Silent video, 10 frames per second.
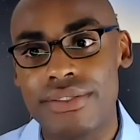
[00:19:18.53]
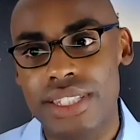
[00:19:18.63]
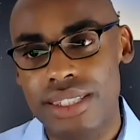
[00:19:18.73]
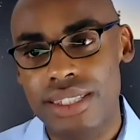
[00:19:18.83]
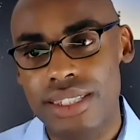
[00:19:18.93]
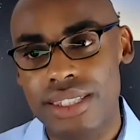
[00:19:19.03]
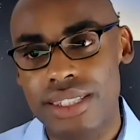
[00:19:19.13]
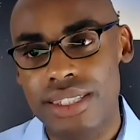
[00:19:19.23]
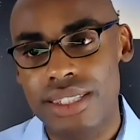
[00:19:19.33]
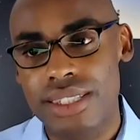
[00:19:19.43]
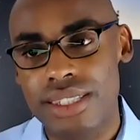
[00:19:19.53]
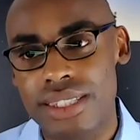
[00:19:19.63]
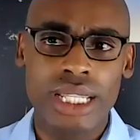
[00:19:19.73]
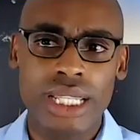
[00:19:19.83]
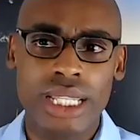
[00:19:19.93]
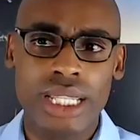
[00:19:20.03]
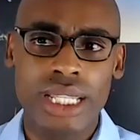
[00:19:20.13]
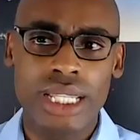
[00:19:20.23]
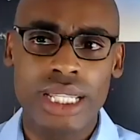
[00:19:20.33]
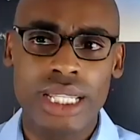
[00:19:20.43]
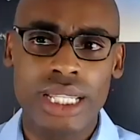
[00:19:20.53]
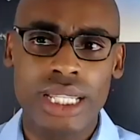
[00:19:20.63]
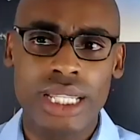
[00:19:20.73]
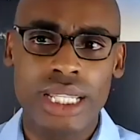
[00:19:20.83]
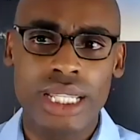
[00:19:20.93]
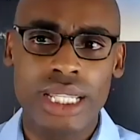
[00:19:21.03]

studies that have been coming out and really